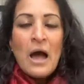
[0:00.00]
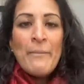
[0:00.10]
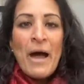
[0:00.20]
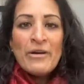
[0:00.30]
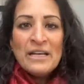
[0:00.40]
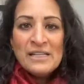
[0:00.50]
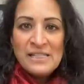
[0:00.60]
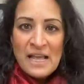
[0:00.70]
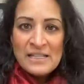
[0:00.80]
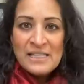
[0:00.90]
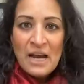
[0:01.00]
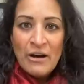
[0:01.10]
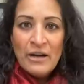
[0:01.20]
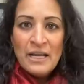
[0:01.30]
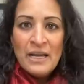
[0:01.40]
about his
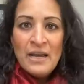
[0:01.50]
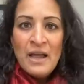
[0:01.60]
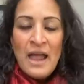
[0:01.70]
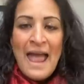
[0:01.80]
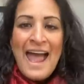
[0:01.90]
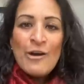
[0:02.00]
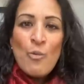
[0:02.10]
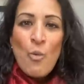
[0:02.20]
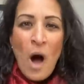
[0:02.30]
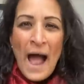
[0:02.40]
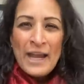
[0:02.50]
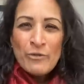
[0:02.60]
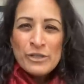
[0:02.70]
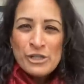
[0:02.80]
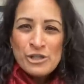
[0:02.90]
sincerity and why
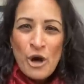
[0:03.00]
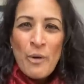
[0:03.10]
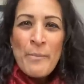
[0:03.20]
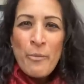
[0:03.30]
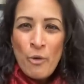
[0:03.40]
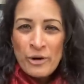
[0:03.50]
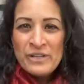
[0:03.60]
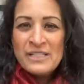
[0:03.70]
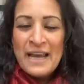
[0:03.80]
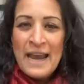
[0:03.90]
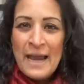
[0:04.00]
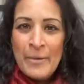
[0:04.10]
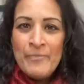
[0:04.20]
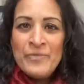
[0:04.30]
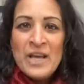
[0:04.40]
it was so important to
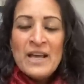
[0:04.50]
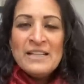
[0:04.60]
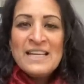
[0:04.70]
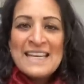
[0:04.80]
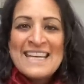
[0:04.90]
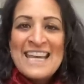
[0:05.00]
him to